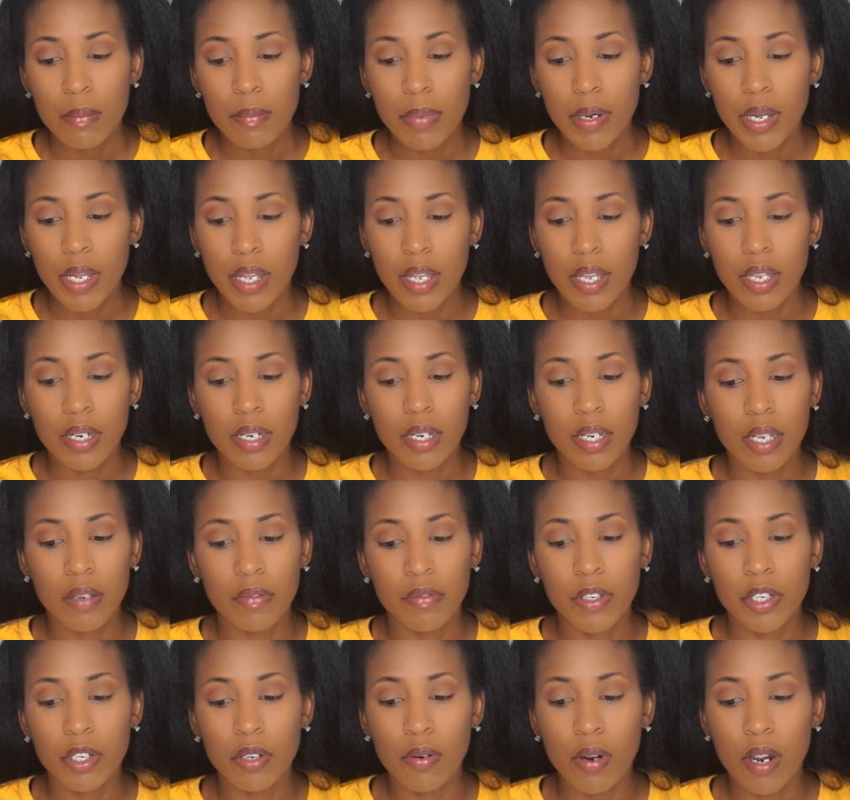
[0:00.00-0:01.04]
But
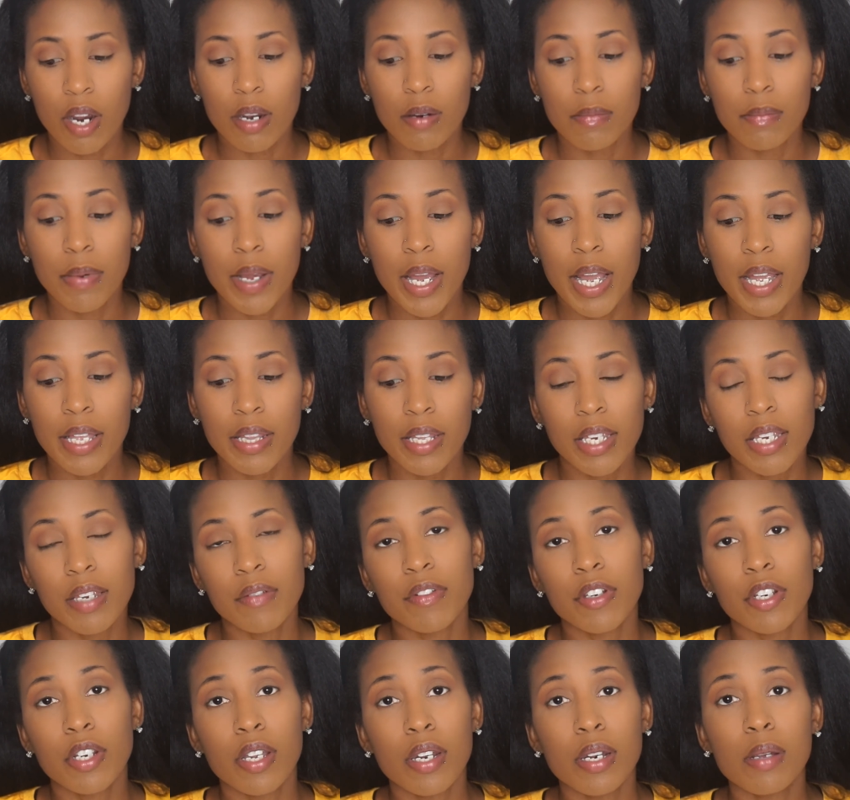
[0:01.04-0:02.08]
if you are buying, like
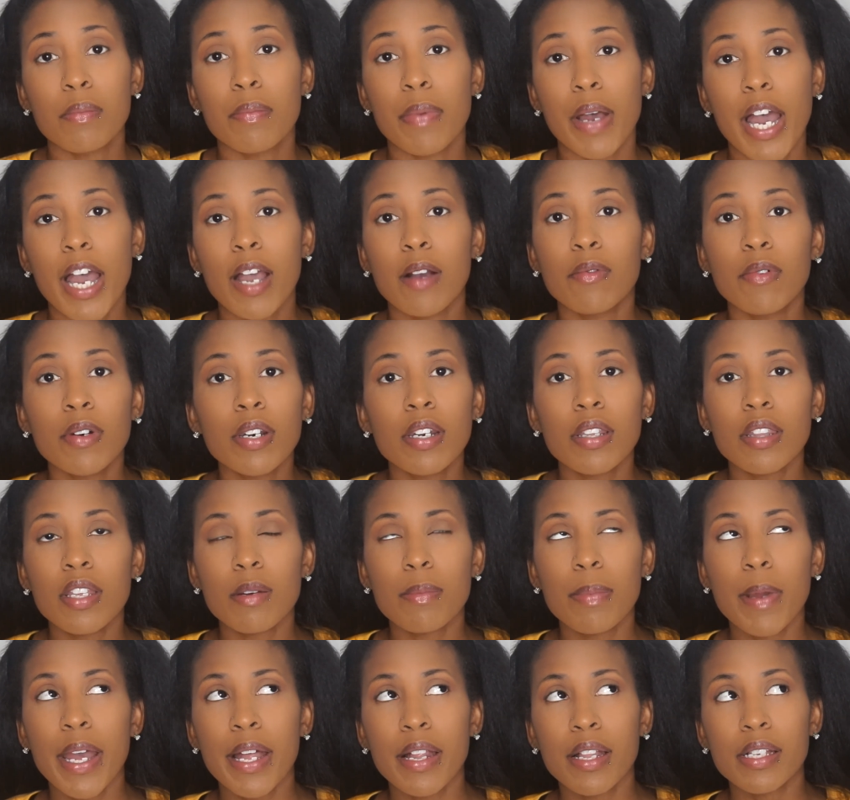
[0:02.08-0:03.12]
if you're going to buy one of
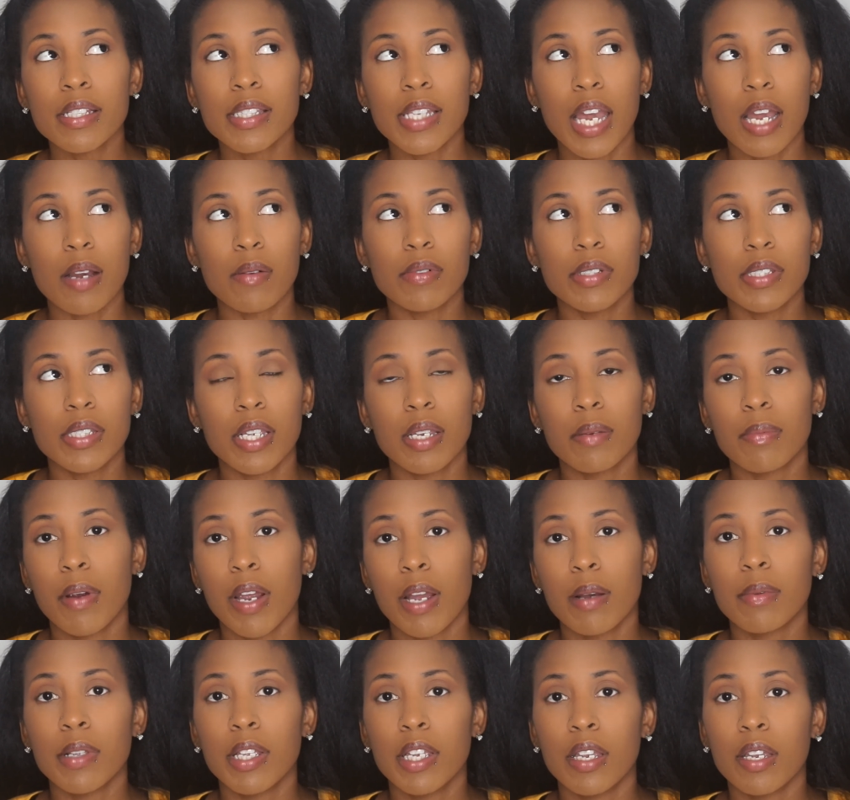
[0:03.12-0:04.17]
their palettes, I would say
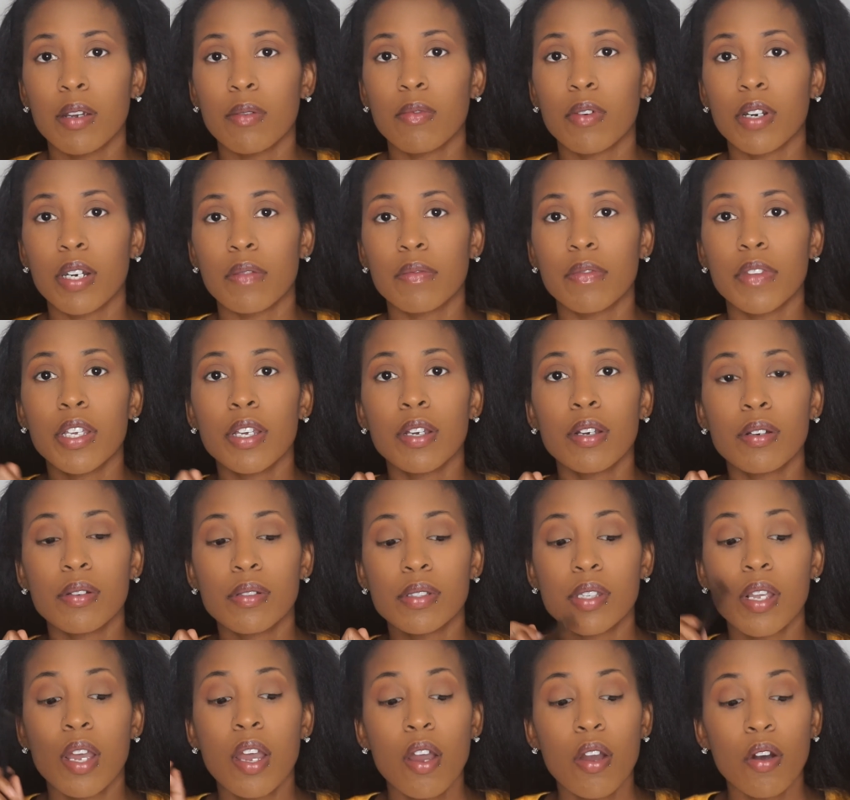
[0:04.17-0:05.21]
probably get one of
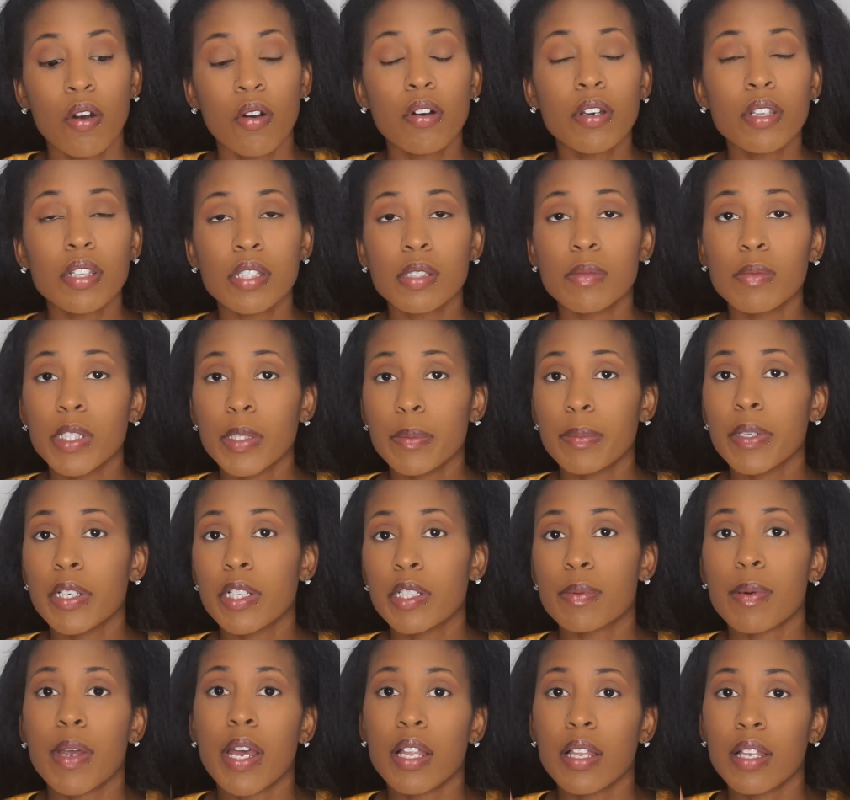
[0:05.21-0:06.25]
those or the Sweet
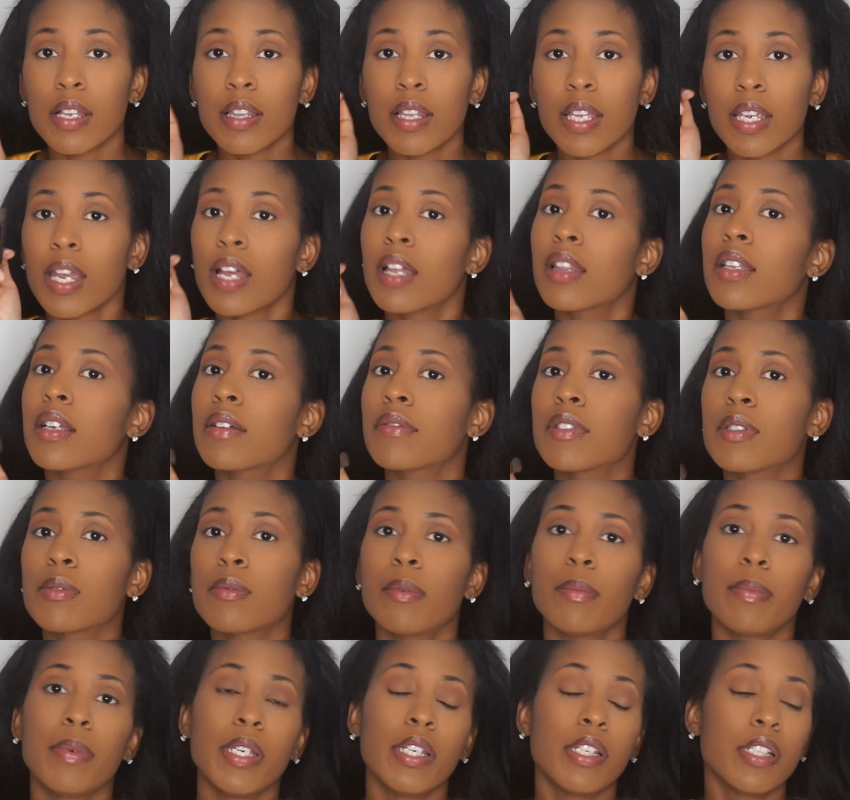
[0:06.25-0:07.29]
Peach palette. Like, I love
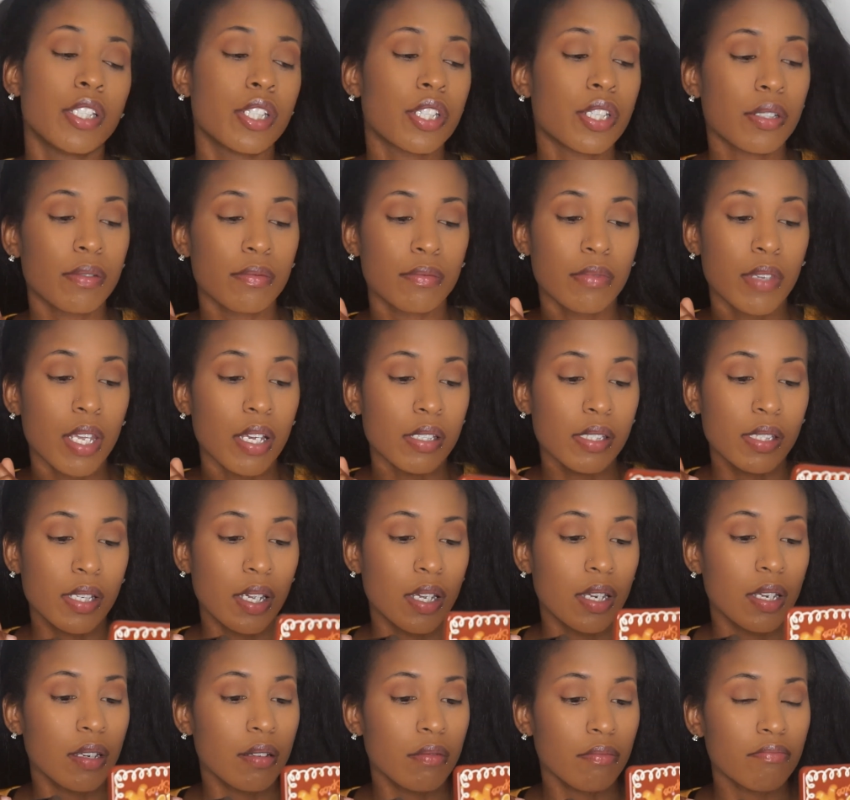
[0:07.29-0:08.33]
Sweet Peach. That's
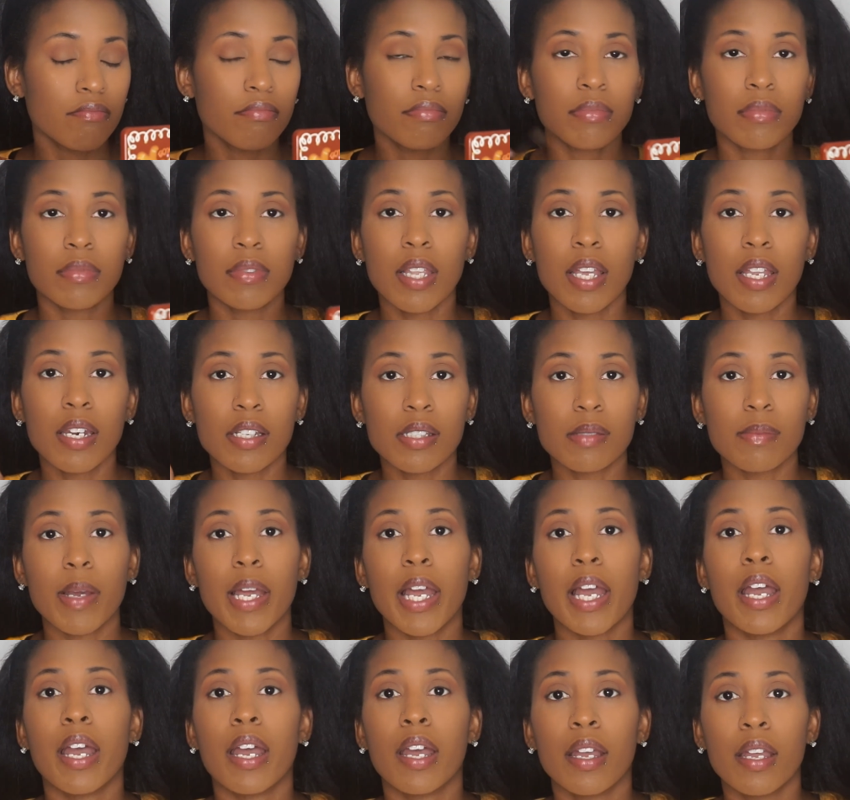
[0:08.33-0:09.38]
like, that is
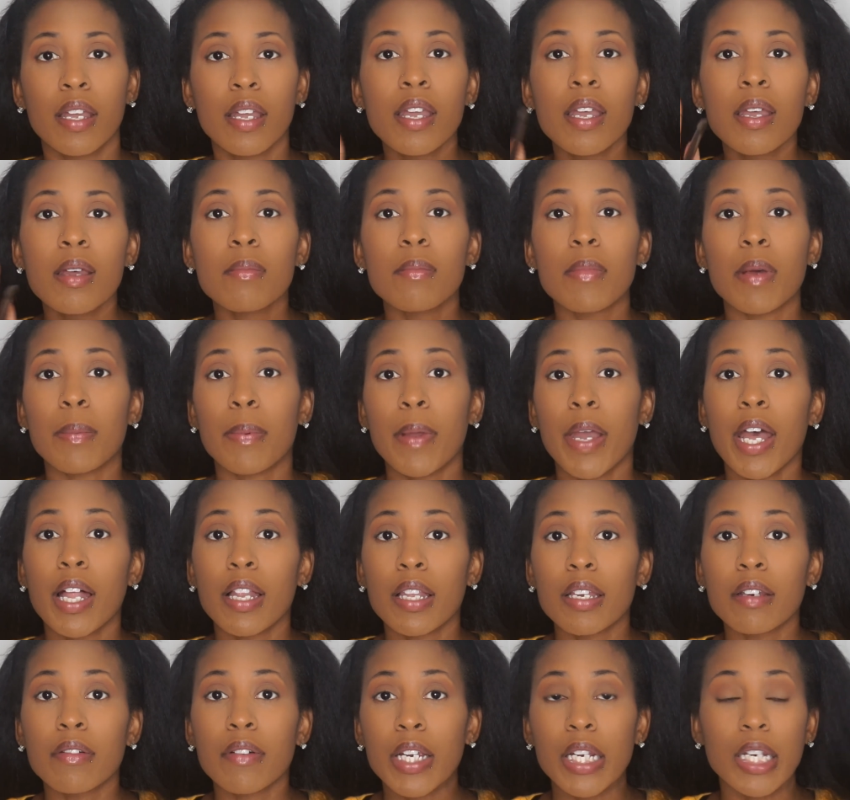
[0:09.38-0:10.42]
my
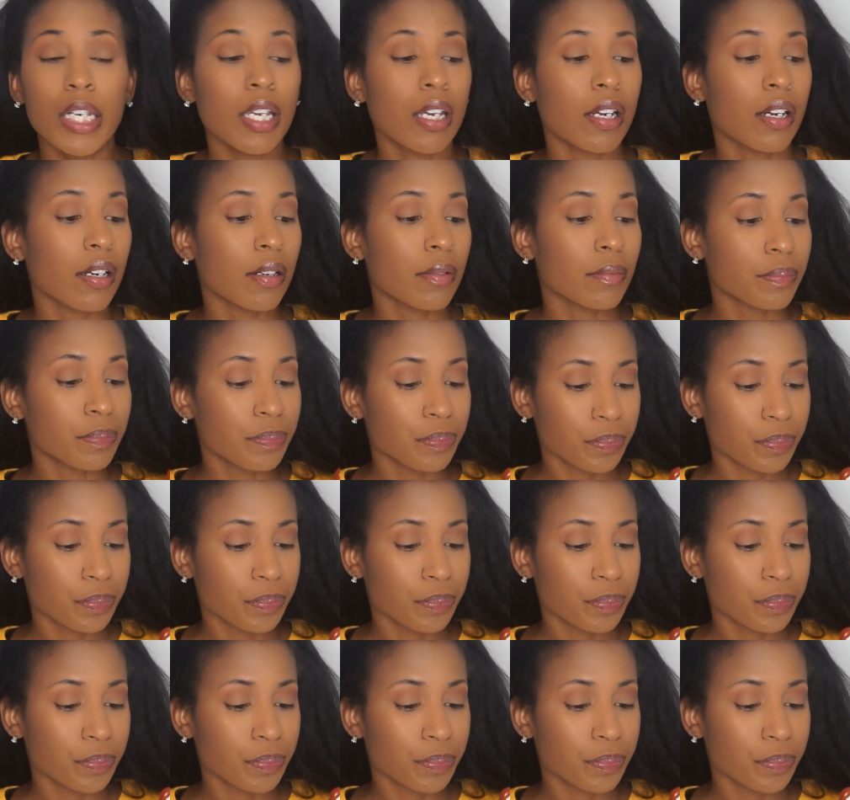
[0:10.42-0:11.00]
palette right there.